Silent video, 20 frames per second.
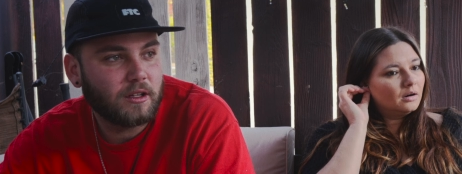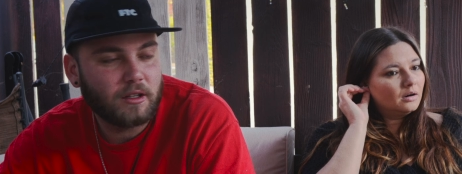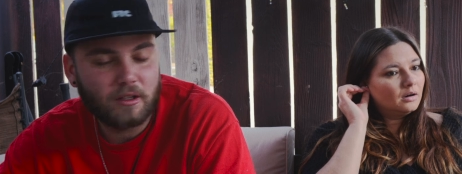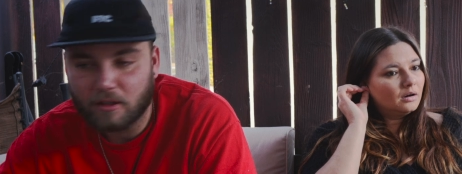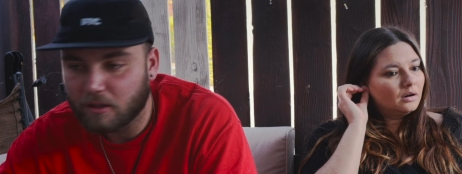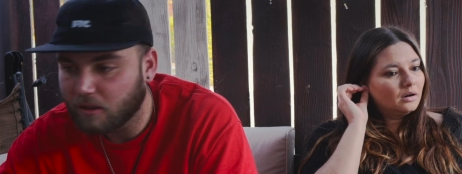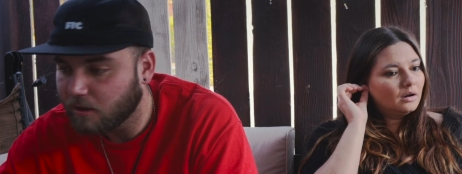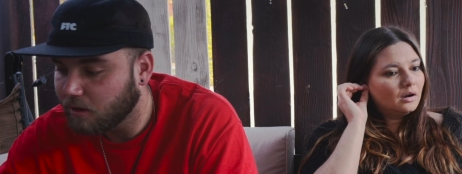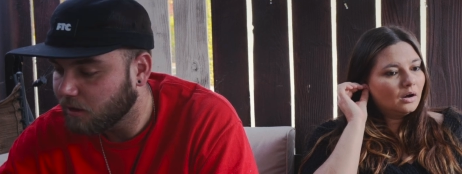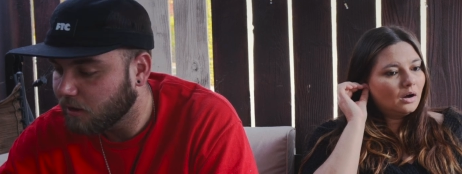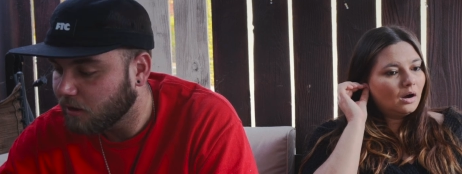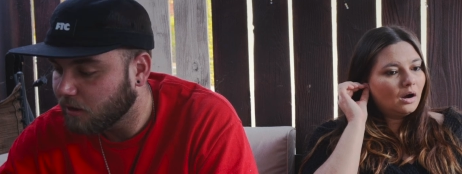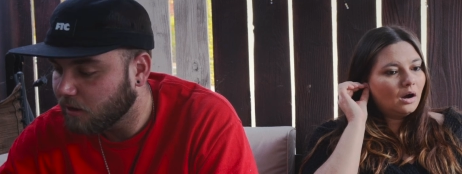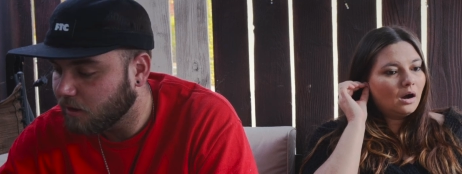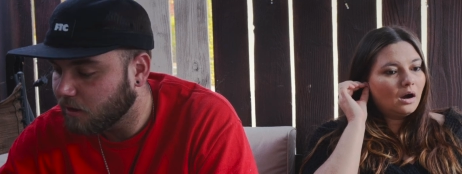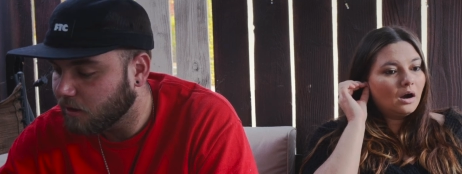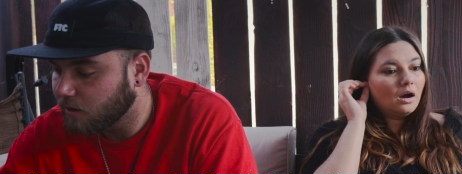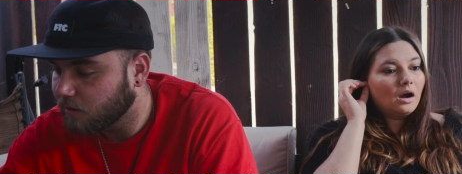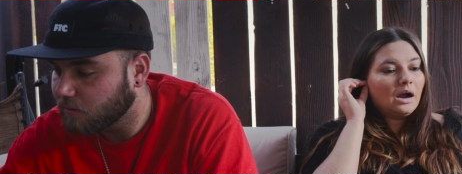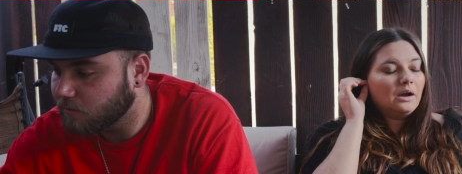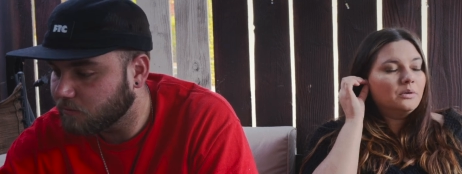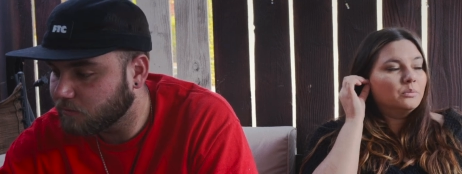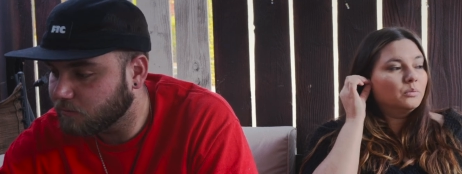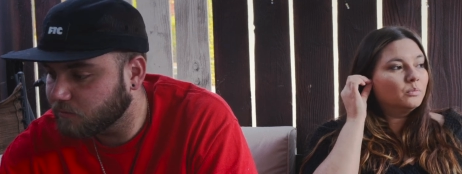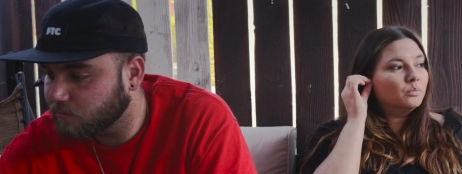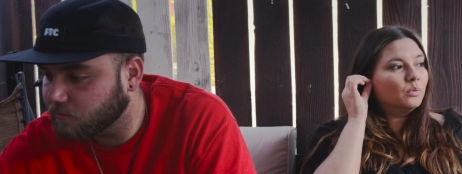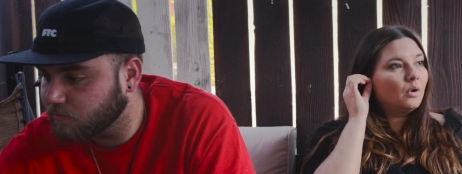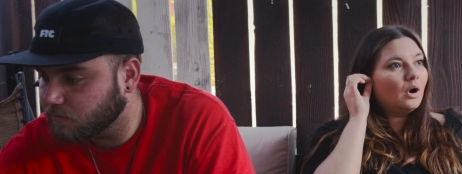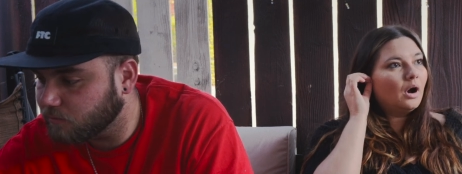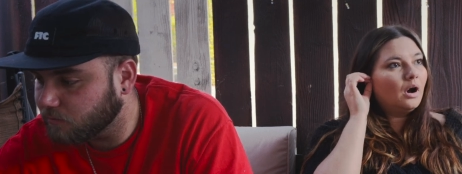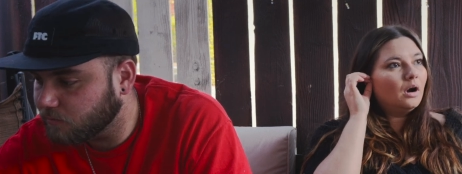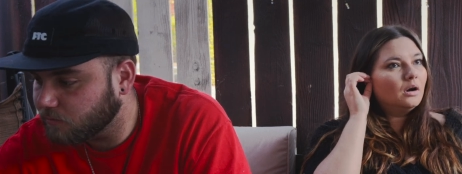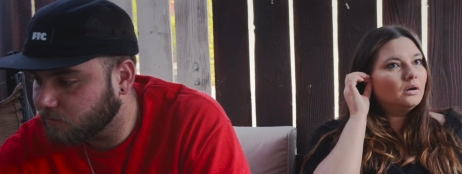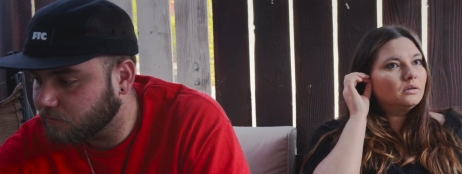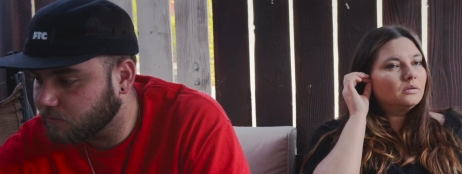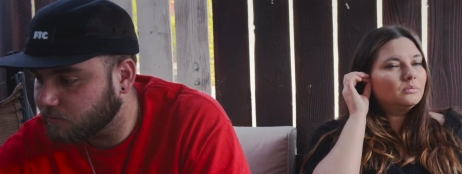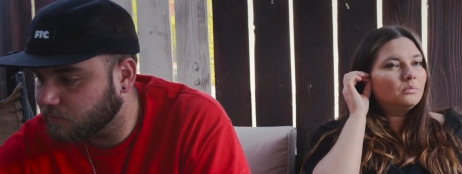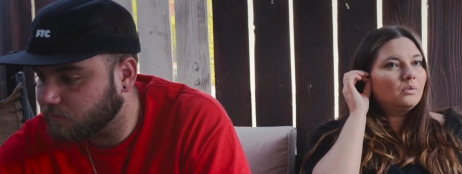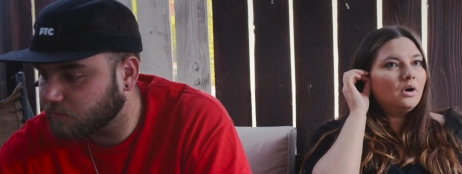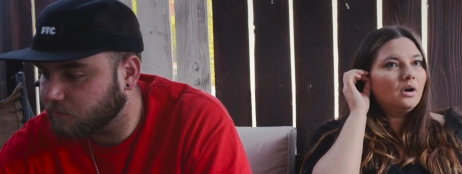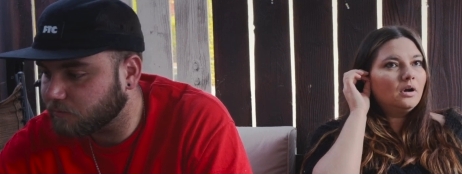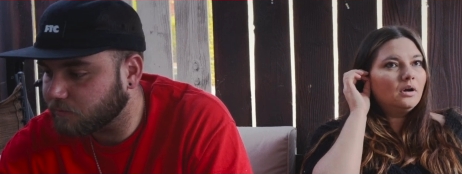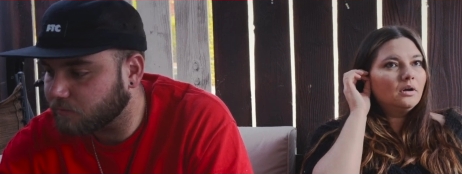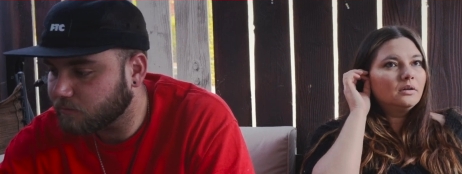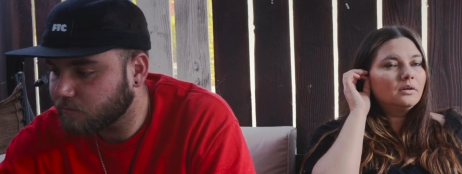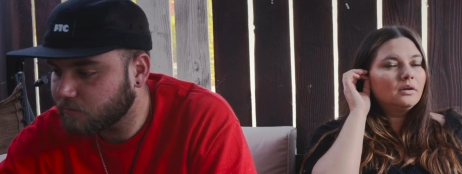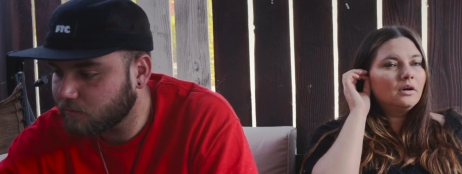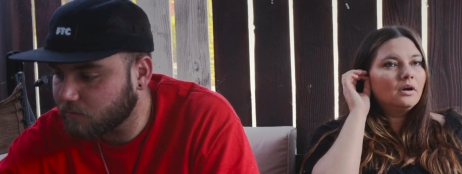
Speaker 1: me. Uh, I, well,